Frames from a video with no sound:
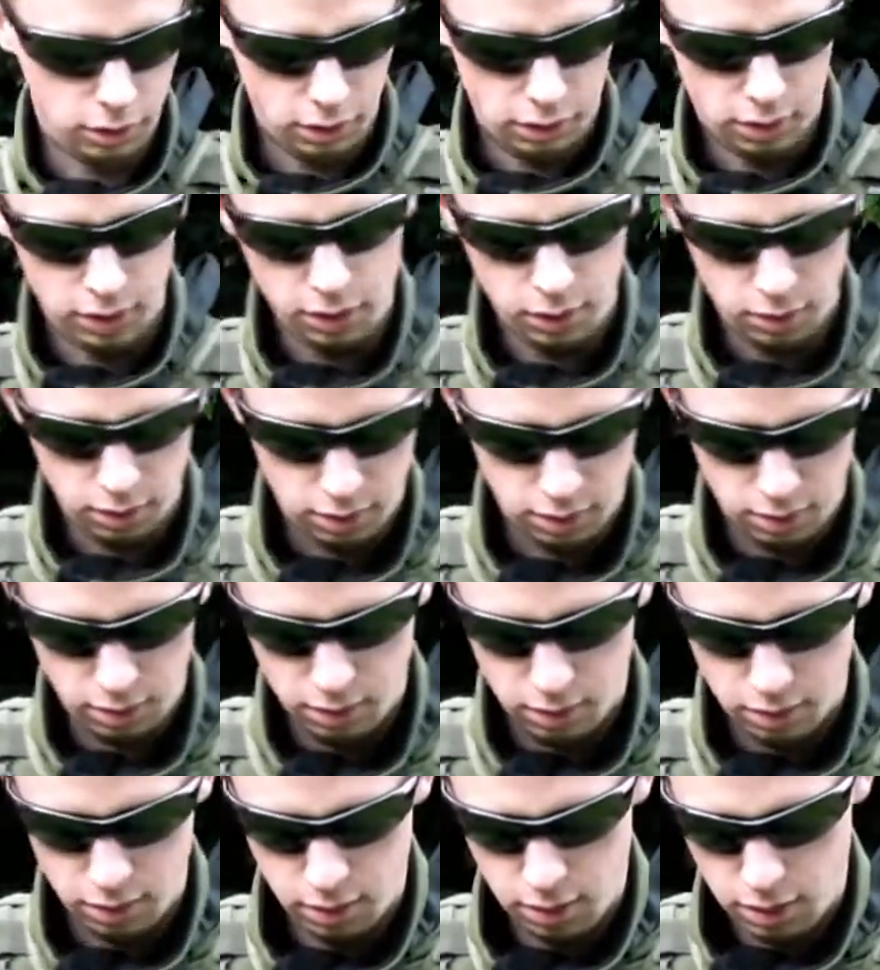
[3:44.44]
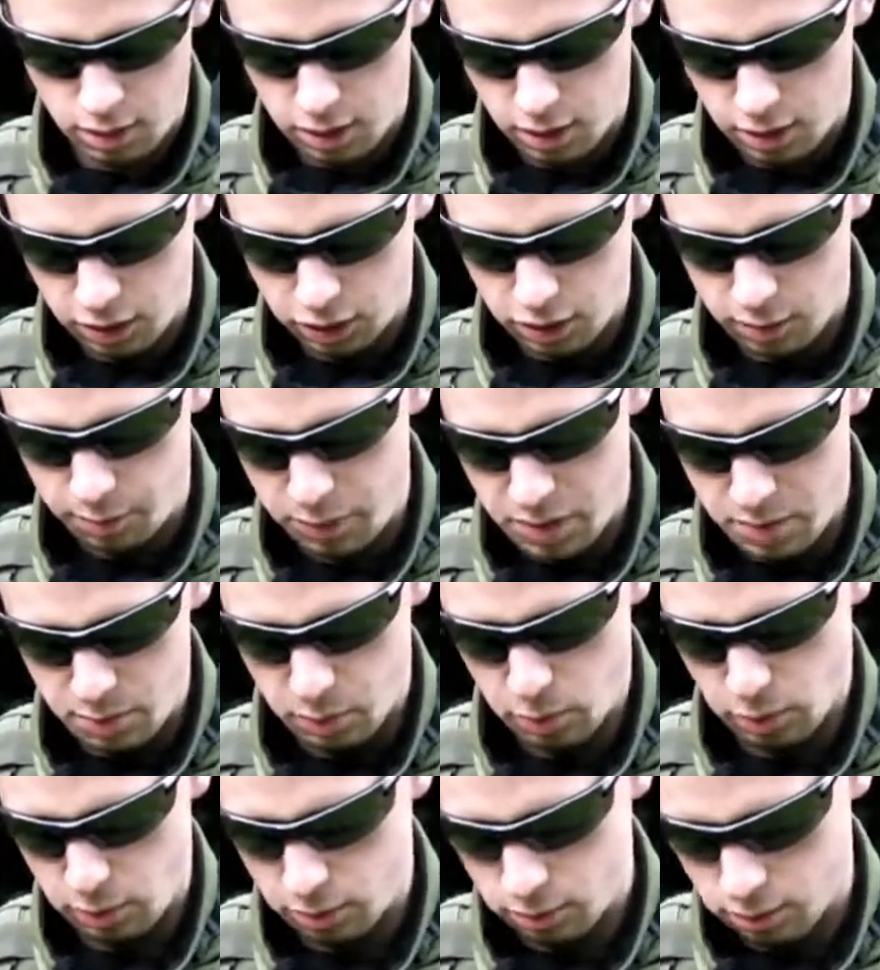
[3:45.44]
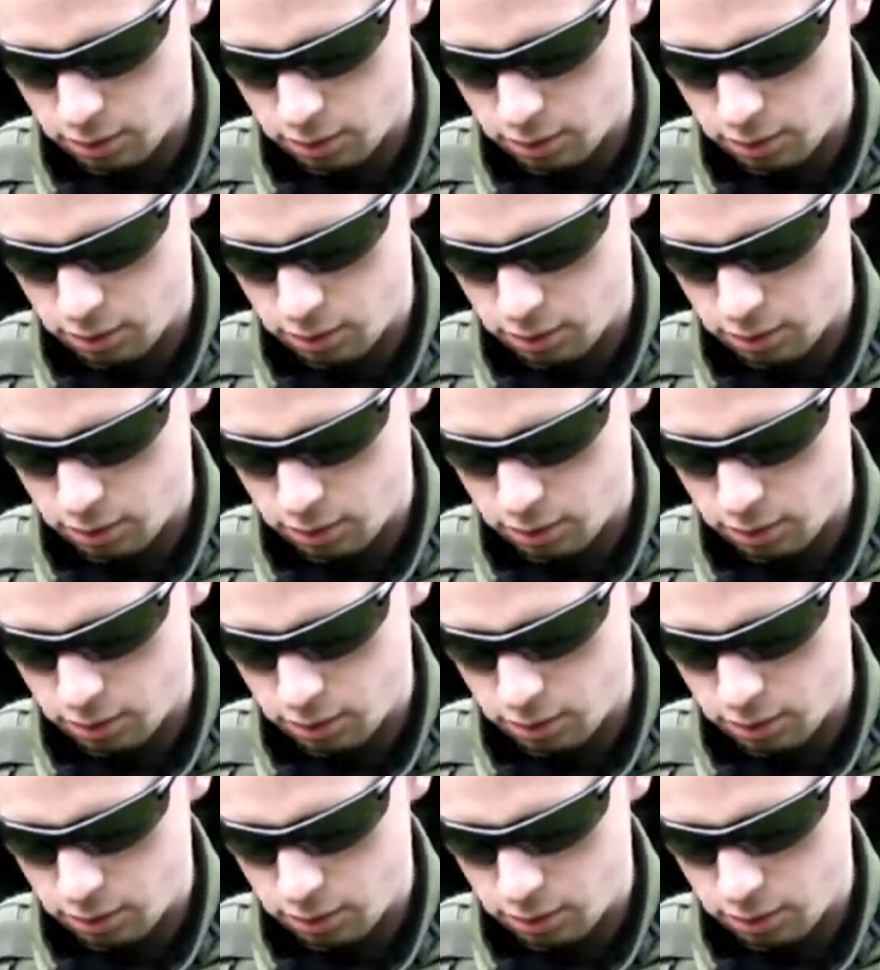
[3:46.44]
guys, that some people